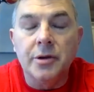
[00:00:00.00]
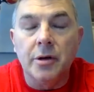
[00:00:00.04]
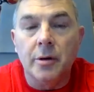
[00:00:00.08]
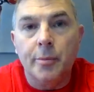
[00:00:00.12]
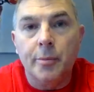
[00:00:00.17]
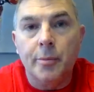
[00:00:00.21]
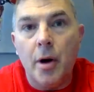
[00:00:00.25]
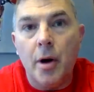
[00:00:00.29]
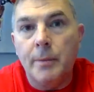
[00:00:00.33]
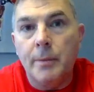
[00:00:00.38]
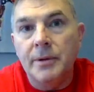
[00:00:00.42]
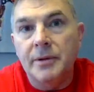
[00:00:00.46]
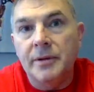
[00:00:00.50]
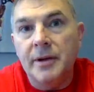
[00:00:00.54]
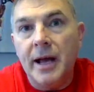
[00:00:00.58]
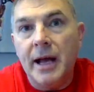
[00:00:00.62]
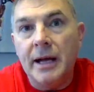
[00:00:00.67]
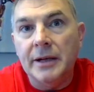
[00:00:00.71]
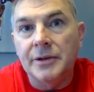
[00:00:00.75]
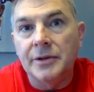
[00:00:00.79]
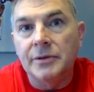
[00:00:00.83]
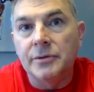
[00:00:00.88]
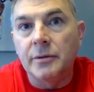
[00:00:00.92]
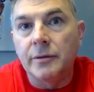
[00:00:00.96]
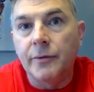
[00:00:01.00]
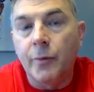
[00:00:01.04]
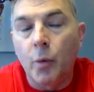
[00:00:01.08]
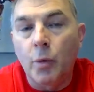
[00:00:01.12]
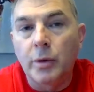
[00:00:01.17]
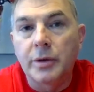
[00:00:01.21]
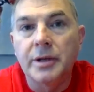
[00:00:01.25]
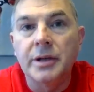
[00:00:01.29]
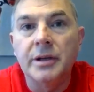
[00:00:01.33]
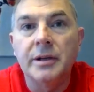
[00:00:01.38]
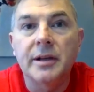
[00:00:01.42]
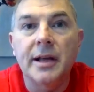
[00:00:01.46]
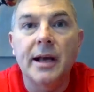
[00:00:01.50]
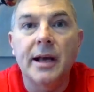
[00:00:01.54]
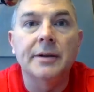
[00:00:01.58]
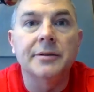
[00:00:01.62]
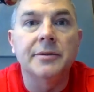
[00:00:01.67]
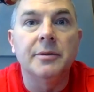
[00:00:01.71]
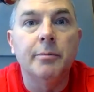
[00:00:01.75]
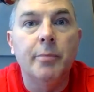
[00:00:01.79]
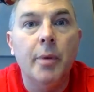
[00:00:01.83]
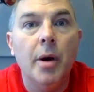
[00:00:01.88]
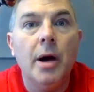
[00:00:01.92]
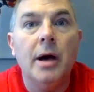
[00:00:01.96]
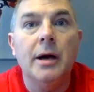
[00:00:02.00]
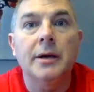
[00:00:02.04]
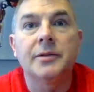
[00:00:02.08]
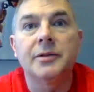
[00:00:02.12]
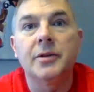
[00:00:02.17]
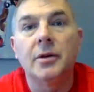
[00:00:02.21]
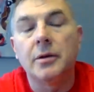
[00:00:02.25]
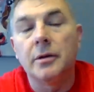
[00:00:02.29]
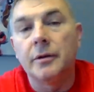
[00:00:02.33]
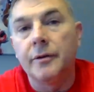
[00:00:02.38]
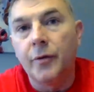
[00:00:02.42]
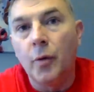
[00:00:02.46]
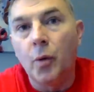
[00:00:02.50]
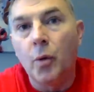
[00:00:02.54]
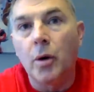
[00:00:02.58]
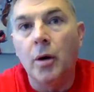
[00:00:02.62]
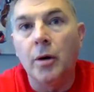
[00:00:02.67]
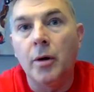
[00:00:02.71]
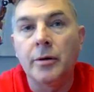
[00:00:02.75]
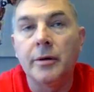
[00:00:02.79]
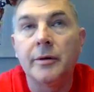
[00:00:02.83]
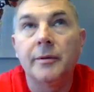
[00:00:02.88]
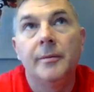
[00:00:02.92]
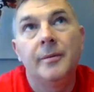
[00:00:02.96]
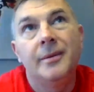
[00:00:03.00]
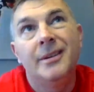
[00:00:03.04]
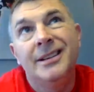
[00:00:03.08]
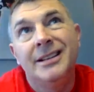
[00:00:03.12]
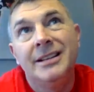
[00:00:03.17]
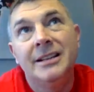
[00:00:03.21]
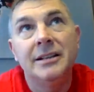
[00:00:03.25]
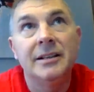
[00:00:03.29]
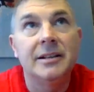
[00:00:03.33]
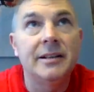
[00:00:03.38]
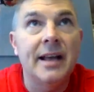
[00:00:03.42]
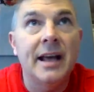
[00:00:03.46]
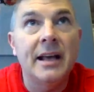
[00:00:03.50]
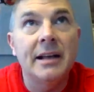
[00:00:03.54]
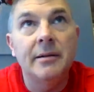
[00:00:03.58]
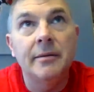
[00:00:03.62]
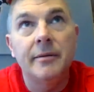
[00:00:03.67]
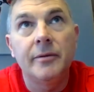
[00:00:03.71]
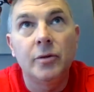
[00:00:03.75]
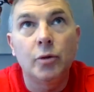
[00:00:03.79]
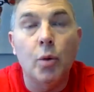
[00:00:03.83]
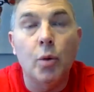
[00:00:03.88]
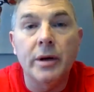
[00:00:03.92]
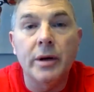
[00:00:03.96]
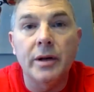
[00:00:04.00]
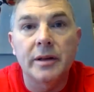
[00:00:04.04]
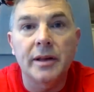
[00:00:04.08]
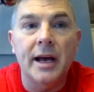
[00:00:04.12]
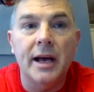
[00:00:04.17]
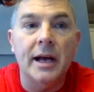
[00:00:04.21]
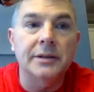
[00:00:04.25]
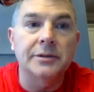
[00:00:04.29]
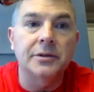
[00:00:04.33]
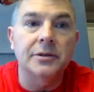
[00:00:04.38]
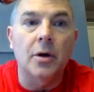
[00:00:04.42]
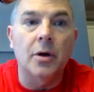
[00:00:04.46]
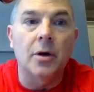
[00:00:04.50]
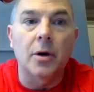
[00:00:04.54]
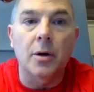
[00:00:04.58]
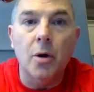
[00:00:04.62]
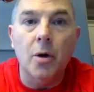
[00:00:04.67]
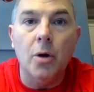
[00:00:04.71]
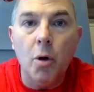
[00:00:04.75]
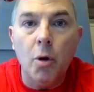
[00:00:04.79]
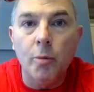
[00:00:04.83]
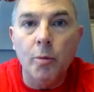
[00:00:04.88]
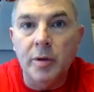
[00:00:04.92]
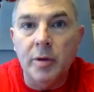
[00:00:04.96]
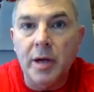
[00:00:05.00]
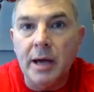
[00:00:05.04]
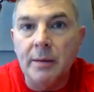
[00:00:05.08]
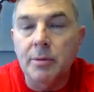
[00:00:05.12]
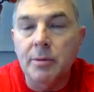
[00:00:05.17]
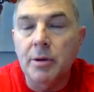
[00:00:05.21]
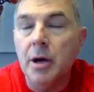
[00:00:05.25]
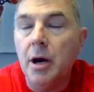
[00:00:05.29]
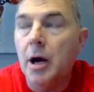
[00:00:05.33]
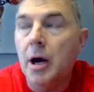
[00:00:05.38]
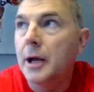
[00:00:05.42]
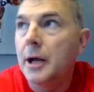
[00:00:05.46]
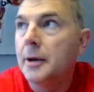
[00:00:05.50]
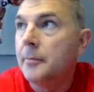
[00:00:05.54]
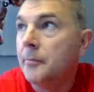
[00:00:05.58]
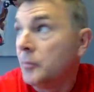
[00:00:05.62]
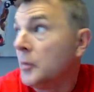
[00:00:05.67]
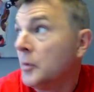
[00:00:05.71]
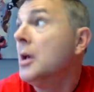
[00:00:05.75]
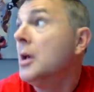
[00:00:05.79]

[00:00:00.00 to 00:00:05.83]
our property taxes are fourteen thousand bucks on a four hundred and ten twenty thousand dollar home, Cape Cod.